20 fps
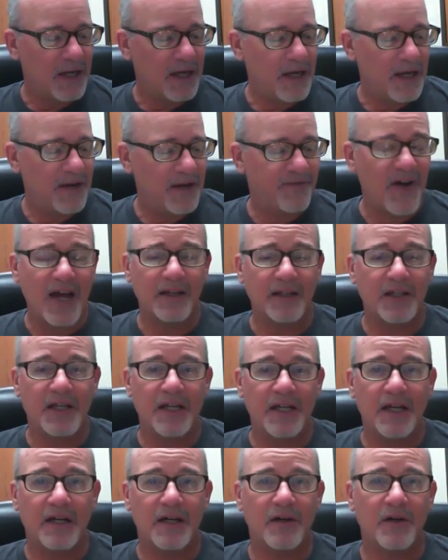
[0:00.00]
And
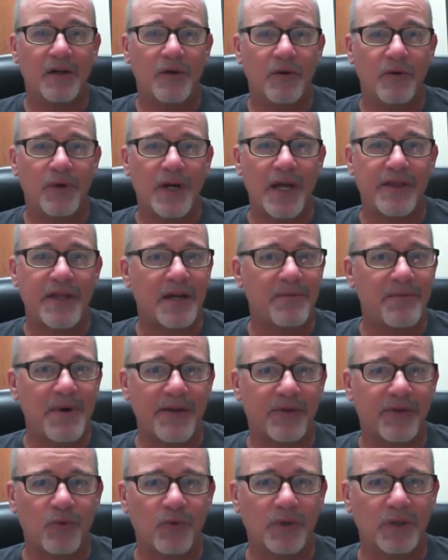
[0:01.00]
finally, when I think
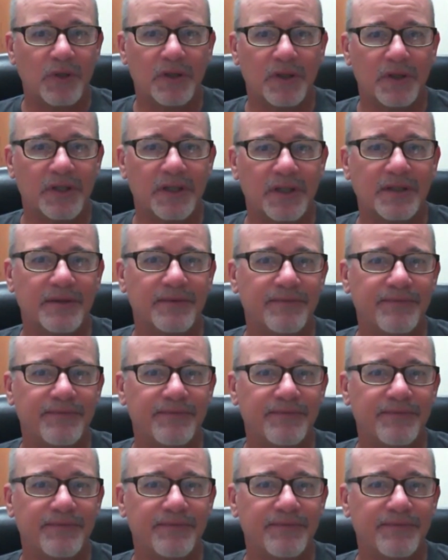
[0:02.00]
about the world,